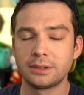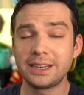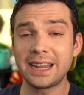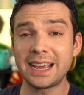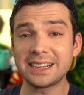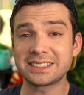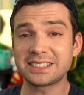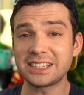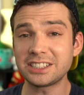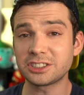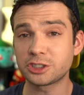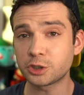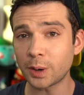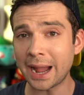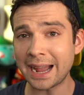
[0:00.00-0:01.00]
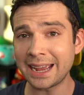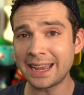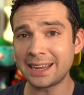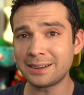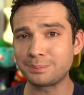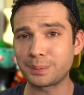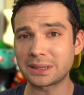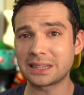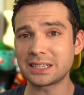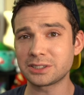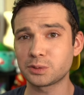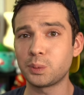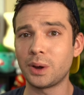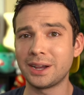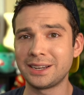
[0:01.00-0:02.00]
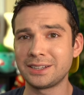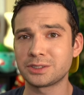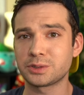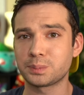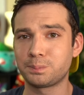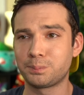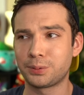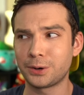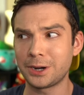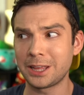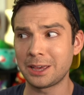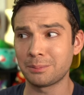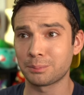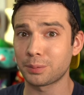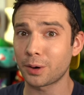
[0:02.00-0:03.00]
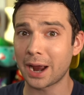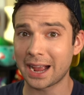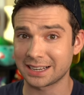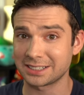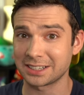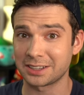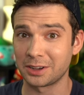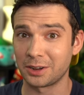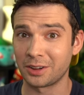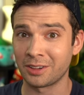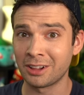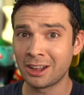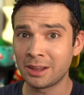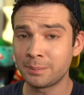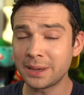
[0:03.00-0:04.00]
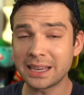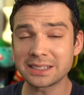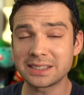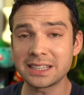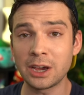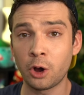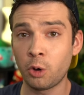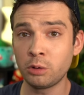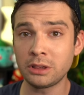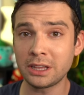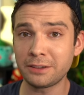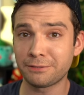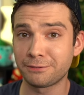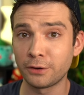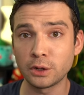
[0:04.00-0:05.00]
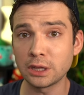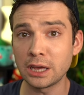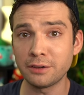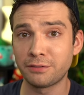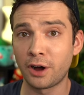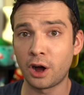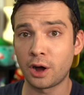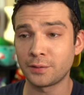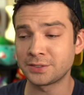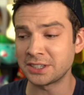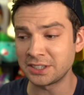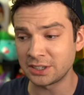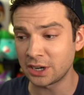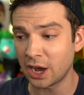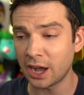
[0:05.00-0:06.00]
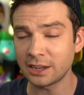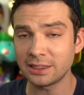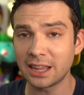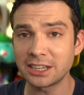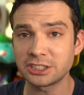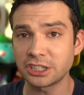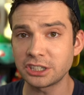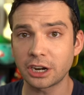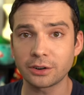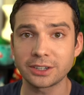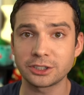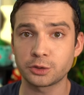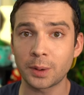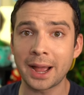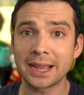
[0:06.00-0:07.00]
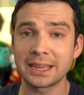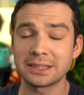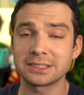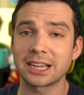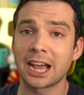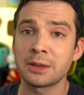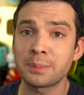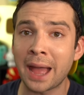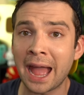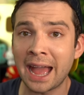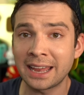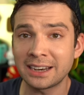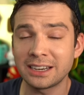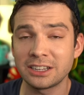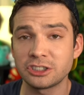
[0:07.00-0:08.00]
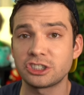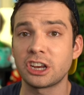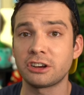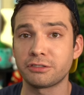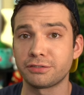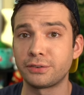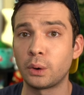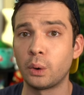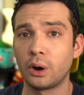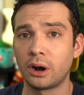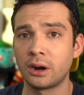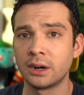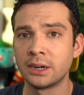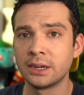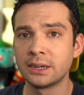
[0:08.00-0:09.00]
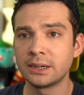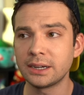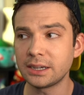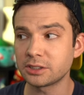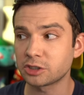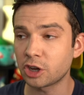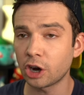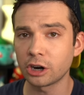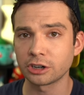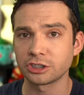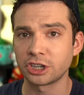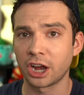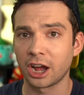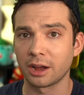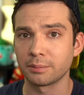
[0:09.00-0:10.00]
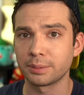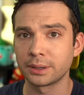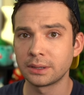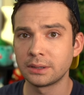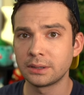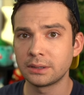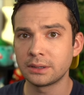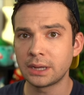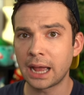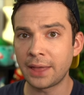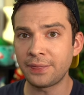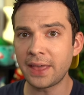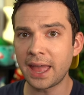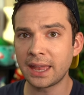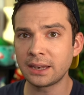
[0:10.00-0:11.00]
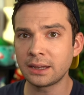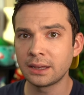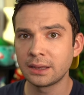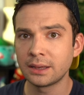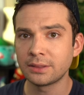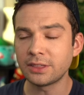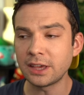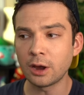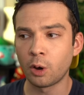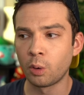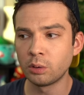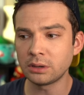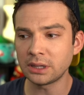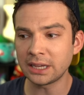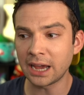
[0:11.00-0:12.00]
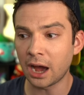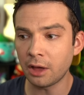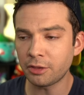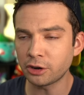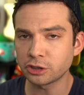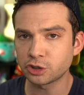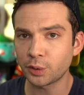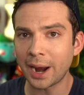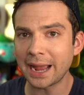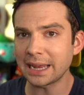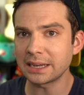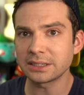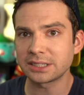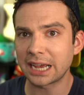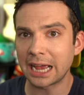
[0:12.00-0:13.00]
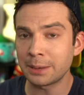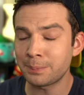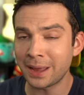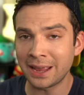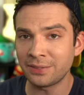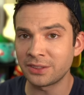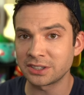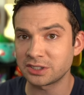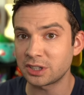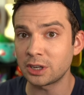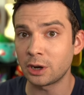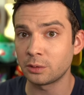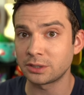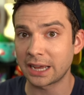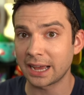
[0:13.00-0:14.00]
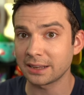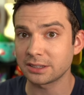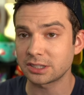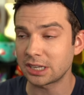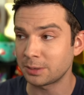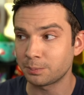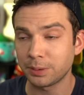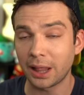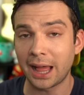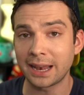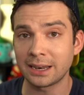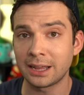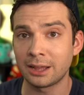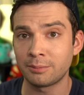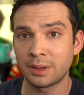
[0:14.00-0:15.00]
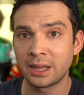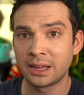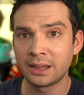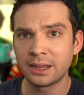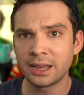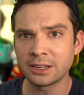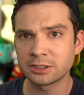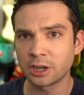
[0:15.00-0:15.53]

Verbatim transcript: Next is Dragon, but this one is pretty impractical because the only fully evolved non-legendary dragon type added in Gen 4 is Garchomp. And then the only other dragon type in the Sinnoh decks in Platinum is